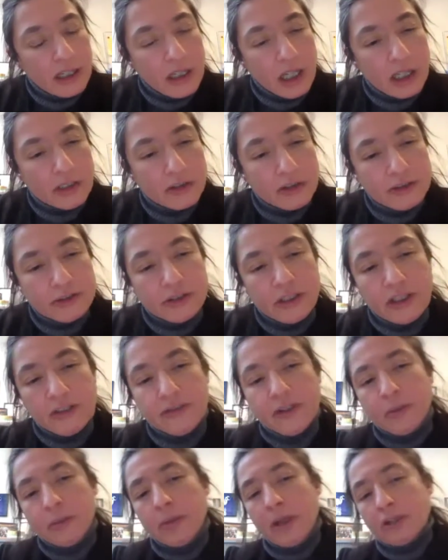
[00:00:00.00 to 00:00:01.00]
I don't have
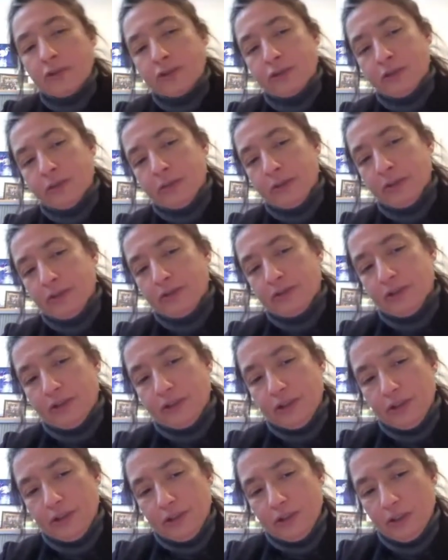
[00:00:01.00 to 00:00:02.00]
a measurement
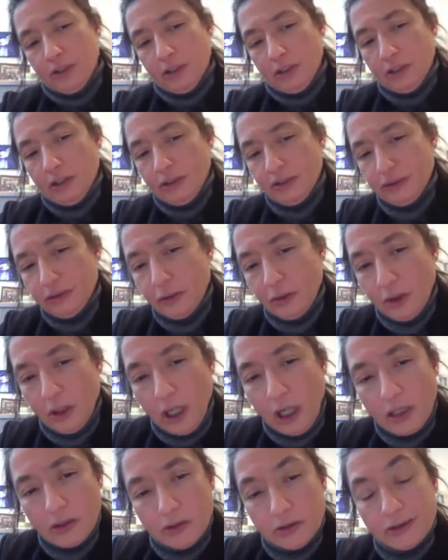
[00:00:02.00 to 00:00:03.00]
here, so
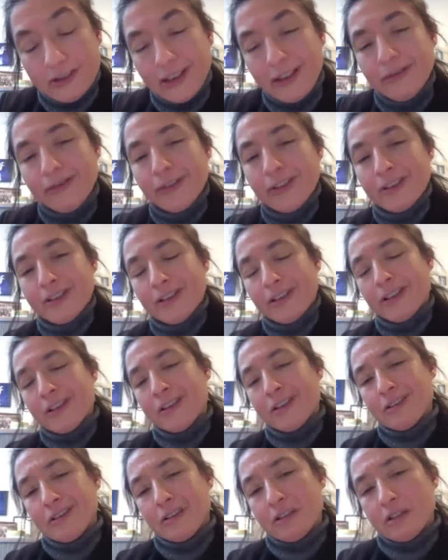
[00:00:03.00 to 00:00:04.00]
I don't have
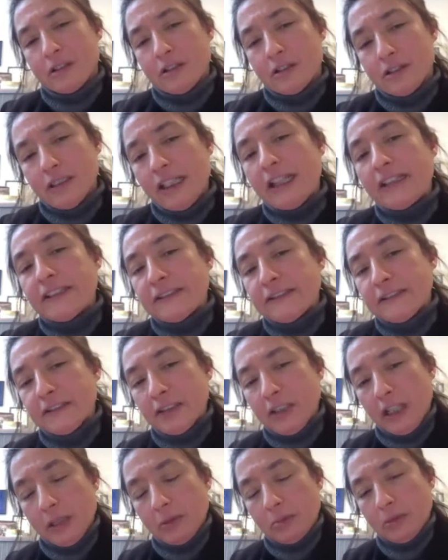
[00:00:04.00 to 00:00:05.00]
the
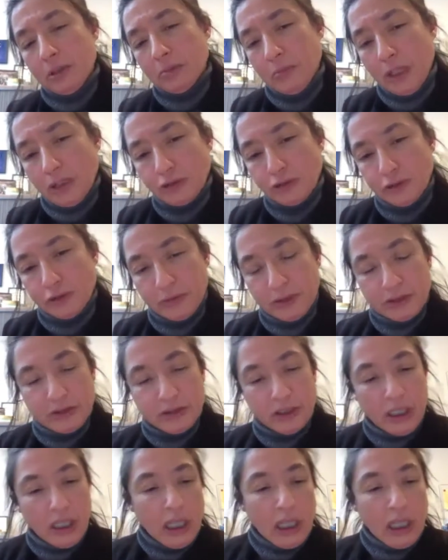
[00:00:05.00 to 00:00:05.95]
SCM measurement.